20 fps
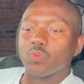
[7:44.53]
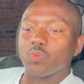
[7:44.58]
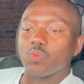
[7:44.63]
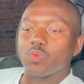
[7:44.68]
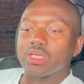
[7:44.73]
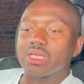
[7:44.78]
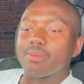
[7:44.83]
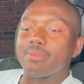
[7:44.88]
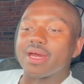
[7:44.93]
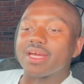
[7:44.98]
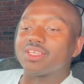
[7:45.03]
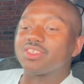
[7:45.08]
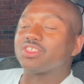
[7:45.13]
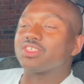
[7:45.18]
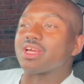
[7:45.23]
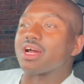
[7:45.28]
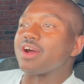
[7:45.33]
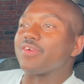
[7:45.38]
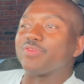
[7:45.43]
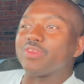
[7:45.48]
When the man
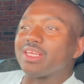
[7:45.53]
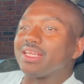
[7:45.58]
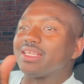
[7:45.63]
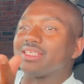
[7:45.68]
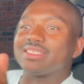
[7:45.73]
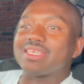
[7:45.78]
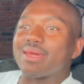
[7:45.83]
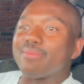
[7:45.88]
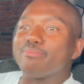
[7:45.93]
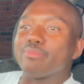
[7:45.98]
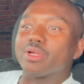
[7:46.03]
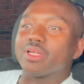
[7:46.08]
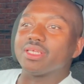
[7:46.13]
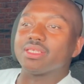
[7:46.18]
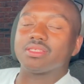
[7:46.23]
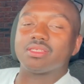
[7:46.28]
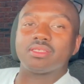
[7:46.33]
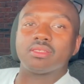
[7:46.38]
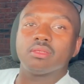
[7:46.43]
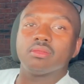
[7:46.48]
shot off nearly 10
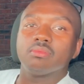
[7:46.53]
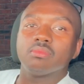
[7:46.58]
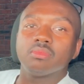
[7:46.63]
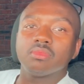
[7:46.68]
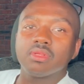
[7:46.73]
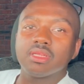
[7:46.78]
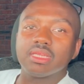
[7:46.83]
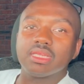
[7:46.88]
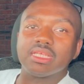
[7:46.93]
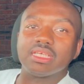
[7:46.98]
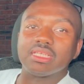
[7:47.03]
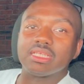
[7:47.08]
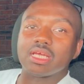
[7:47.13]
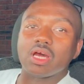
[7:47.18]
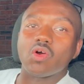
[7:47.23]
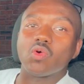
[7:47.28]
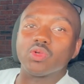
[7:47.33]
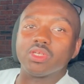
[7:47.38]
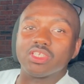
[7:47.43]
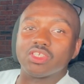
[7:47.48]
bullets, they're
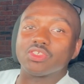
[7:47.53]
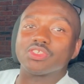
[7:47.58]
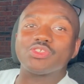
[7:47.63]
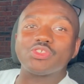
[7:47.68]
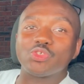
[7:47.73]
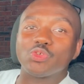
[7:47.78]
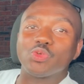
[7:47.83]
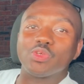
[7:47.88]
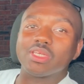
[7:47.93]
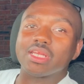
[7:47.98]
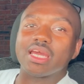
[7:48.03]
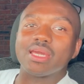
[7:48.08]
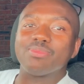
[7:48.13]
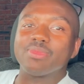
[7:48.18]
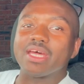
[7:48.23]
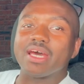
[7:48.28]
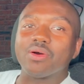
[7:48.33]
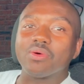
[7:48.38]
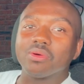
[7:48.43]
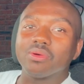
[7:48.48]
only just shooting at him
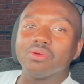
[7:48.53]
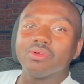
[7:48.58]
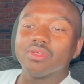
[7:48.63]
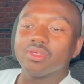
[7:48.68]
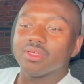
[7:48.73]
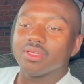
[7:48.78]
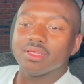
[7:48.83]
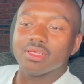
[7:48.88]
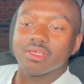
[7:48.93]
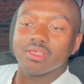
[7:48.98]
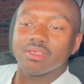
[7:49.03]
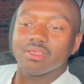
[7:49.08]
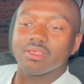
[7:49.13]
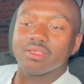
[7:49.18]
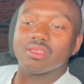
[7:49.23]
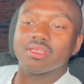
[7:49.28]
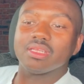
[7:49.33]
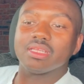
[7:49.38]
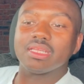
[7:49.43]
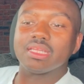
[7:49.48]
now.
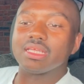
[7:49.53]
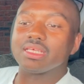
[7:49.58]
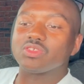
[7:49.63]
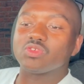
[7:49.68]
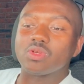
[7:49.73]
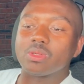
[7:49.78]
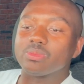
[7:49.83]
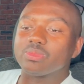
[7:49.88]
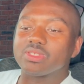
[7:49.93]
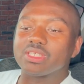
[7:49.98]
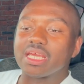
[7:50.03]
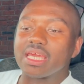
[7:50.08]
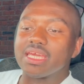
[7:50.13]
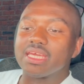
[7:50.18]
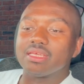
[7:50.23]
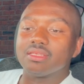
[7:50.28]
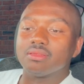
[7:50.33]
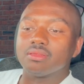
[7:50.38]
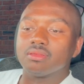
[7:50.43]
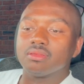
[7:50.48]
That's what I'm
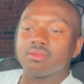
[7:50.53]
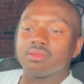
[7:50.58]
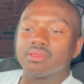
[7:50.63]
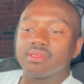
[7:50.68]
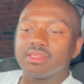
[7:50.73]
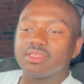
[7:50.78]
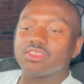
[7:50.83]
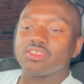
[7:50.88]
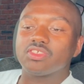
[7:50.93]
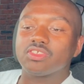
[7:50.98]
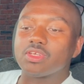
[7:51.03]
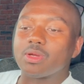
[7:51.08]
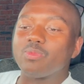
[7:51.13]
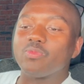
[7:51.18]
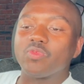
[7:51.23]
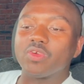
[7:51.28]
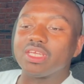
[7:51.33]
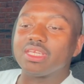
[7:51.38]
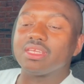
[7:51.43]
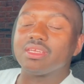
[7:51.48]
saying.
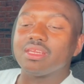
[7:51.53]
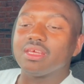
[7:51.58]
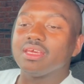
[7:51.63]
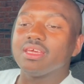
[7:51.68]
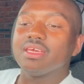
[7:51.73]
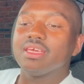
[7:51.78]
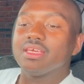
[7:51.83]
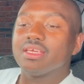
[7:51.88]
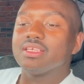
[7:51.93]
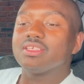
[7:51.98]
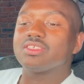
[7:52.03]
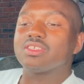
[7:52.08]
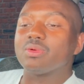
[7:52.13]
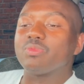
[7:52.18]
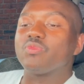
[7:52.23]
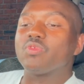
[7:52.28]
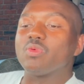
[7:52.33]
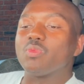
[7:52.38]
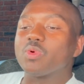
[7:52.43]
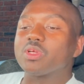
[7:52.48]

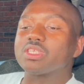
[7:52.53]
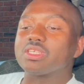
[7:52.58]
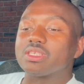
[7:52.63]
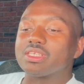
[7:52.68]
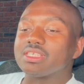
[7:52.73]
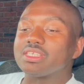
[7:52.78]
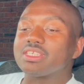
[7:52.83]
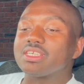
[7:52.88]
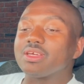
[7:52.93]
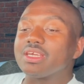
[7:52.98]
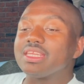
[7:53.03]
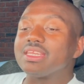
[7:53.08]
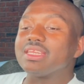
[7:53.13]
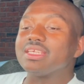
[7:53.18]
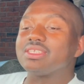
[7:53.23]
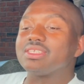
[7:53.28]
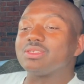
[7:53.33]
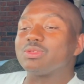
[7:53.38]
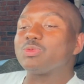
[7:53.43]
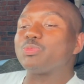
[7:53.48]

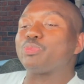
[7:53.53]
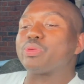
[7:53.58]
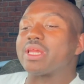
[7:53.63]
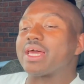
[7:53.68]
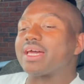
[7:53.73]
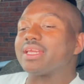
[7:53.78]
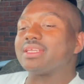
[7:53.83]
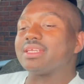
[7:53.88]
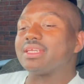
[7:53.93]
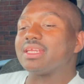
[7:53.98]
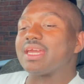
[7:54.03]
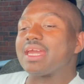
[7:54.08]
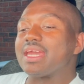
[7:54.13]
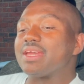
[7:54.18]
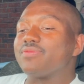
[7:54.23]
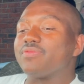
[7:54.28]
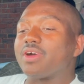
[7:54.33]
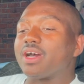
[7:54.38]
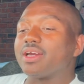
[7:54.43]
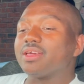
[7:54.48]
This is planned and it
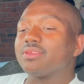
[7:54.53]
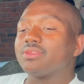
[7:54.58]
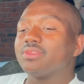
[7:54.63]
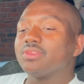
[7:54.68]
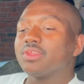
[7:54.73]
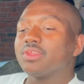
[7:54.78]
ain't right.